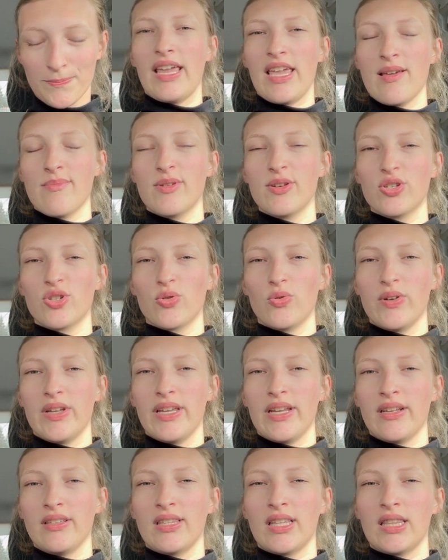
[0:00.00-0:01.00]
I am
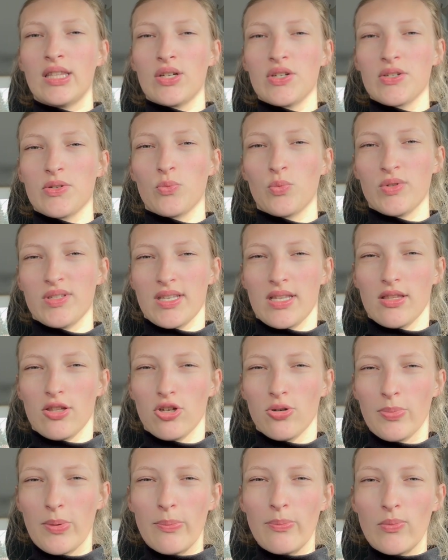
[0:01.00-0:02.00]
enjoying that there was a
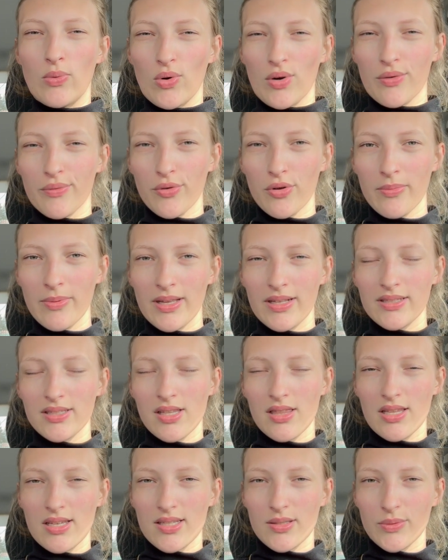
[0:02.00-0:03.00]
little bit more romance
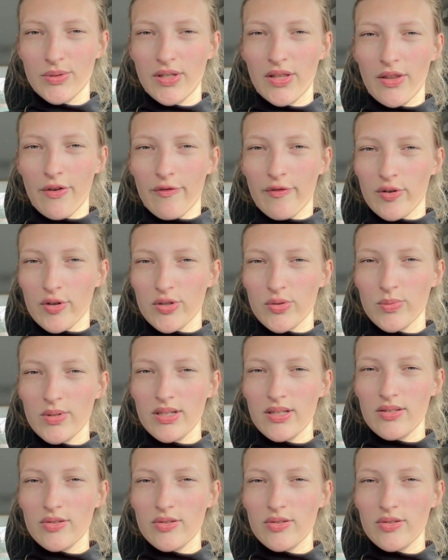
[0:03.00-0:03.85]
in this one than the first one,